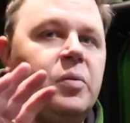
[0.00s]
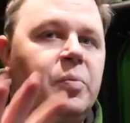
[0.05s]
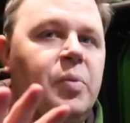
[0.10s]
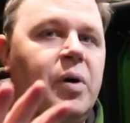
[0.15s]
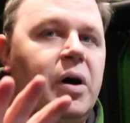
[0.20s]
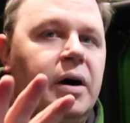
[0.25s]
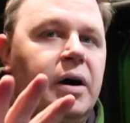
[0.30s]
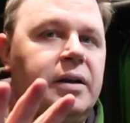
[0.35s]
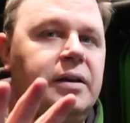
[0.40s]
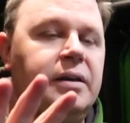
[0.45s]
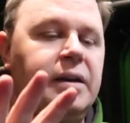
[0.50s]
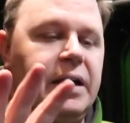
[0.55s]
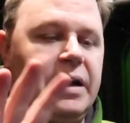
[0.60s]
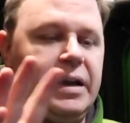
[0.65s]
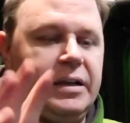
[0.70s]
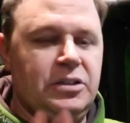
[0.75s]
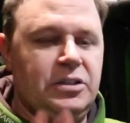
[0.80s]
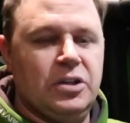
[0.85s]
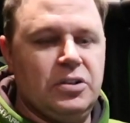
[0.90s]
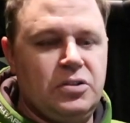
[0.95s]
but
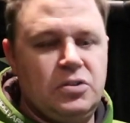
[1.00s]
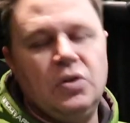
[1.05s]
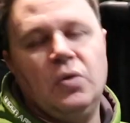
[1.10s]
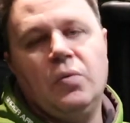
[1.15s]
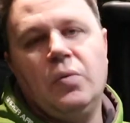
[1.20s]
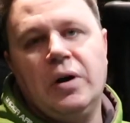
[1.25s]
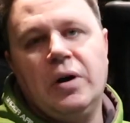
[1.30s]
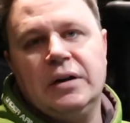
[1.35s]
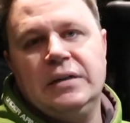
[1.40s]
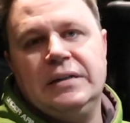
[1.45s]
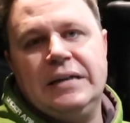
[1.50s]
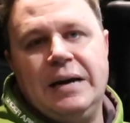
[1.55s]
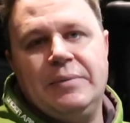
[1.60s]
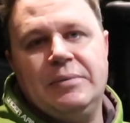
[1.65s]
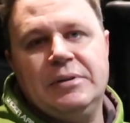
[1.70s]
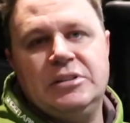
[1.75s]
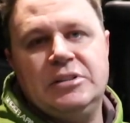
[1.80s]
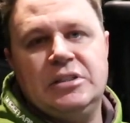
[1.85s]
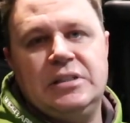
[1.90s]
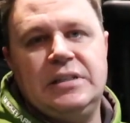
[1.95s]
I just don't want to
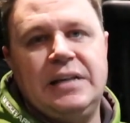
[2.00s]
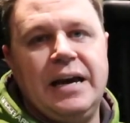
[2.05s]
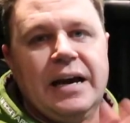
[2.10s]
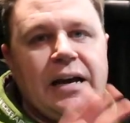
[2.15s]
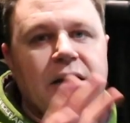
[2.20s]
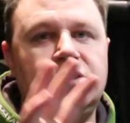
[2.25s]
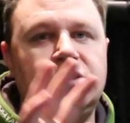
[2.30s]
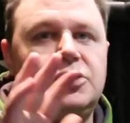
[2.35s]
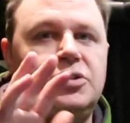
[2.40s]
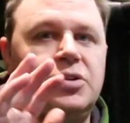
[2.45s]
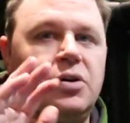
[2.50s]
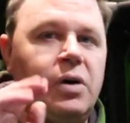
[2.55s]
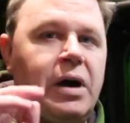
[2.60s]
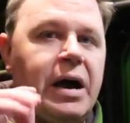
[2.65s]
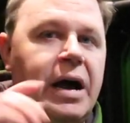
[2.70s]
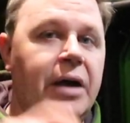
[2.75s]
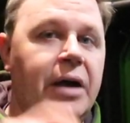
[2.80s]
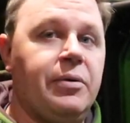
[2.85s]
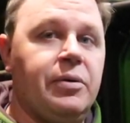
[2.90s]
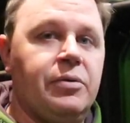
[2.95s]
damage the dash, so
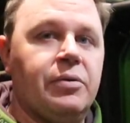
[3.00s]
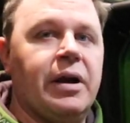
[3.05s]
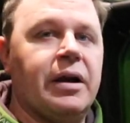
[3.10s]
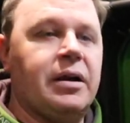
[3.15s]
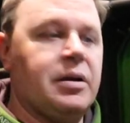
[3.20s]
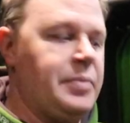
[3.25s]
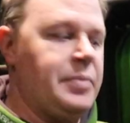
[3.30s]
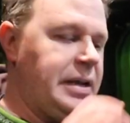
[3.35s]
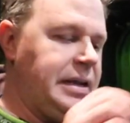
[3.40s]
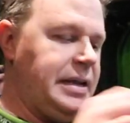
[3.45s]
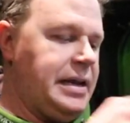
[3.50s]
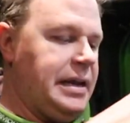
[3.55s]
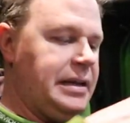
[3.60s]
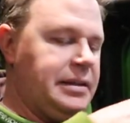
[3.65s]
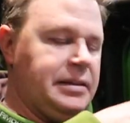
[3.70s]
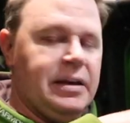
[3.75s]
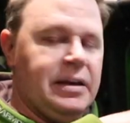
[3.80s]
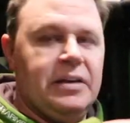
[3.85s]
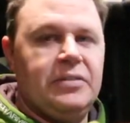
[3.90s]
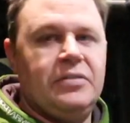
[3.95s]
I would recommend
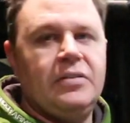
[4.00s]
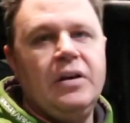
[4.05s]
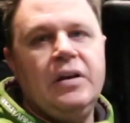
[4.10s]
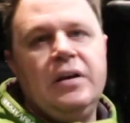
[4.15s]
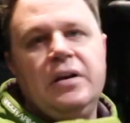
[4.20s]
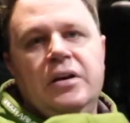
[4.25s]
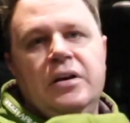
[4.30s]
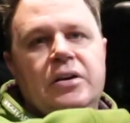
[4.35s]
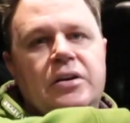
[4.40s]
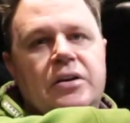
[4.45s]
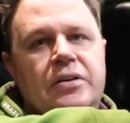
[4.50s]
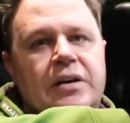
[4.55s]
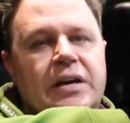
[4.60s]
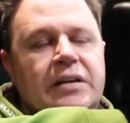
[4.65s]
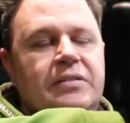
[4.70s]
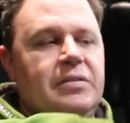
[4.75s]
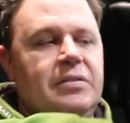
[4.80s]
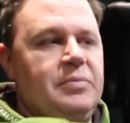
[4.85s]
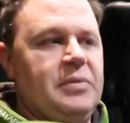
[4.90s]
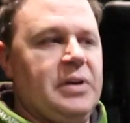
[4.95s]
getting this. You
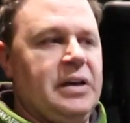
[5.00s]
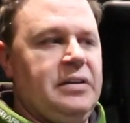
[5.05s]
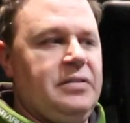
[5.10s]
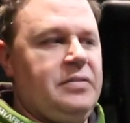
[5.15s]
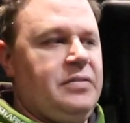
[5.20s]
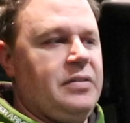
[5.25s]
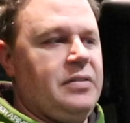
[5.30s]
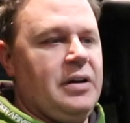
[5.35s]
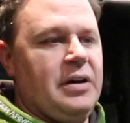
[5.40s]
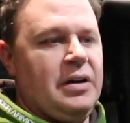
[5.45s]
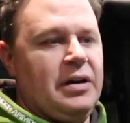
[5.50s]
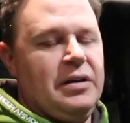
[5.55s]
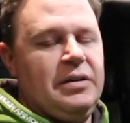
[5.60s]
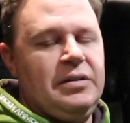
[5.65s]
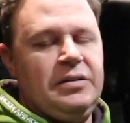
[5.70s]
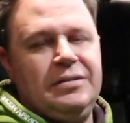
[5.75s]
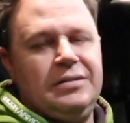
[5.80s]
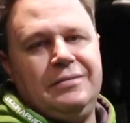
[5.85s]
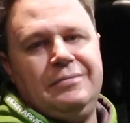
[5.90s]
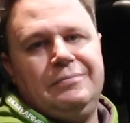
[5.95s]
got some nice
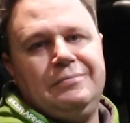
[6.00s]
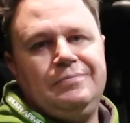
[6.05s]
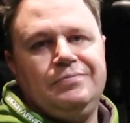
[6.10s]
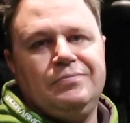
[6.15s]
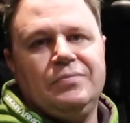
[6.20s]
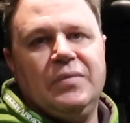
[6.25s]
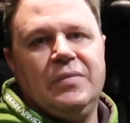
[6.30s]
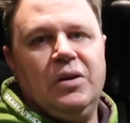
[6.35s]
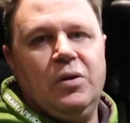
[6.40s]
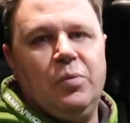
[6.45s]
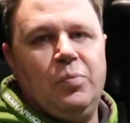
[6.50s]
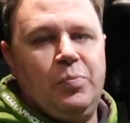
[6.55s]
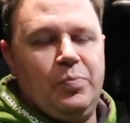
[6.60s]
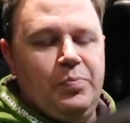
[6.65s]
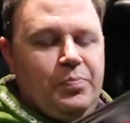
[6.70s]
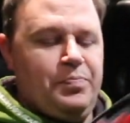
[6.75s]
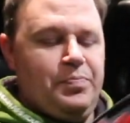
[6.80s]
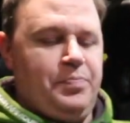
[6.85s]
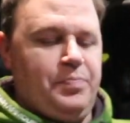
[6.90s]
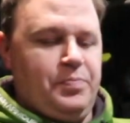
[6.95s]
little
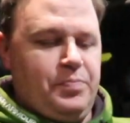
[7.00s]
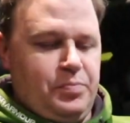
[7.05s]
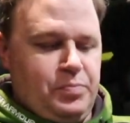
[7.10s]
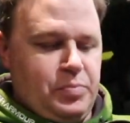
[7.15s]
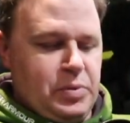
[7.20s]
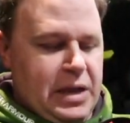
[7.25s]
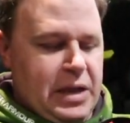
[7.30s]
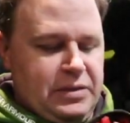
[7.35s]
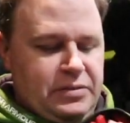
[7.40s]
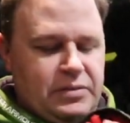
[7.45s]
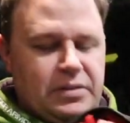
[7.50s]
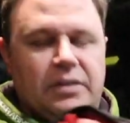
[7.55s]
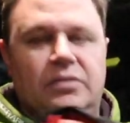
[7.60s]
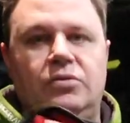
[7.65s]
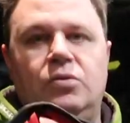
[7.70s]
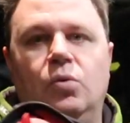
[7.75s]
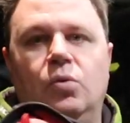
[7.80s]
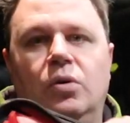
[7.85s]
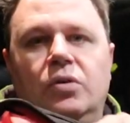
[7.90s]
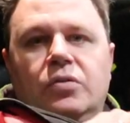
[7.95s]
plastic
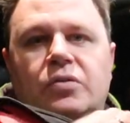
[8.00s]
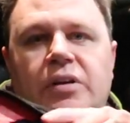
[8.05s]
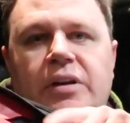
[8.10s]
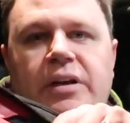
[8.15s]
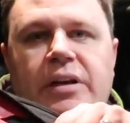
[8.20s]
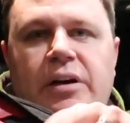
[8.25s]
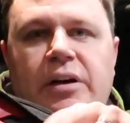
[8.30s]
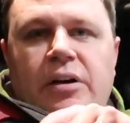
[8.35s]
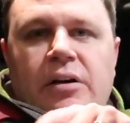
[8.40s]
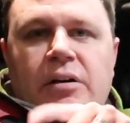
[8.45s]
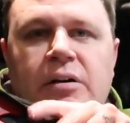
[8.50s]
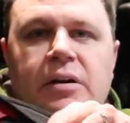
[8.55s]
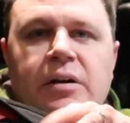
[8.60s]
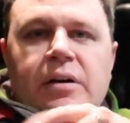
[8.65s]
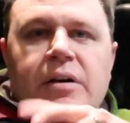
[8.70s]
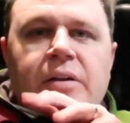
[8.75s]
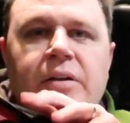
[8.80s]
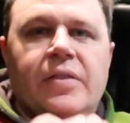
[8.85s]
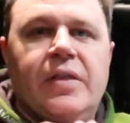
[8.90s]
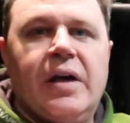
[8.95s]
tools in here
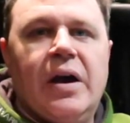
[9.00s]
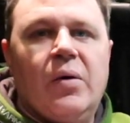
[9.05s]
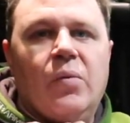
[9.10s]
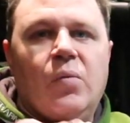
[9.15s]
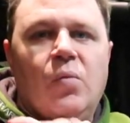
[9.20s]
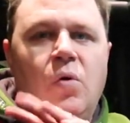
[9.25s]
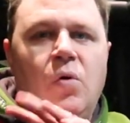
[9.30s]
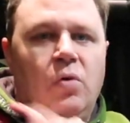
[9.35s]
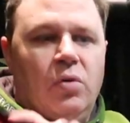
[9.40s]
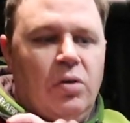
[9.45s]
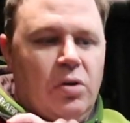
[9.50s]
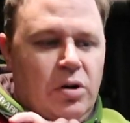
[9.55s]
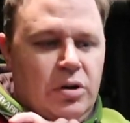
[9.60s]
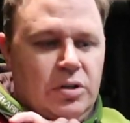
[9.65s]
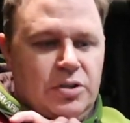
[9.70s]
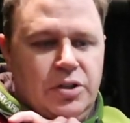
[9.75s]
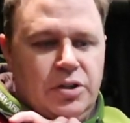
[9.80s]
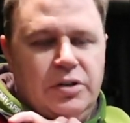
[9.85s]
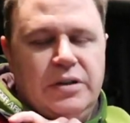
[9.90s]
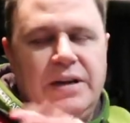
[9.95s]
that won't
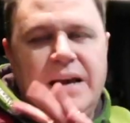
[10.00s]
hurt your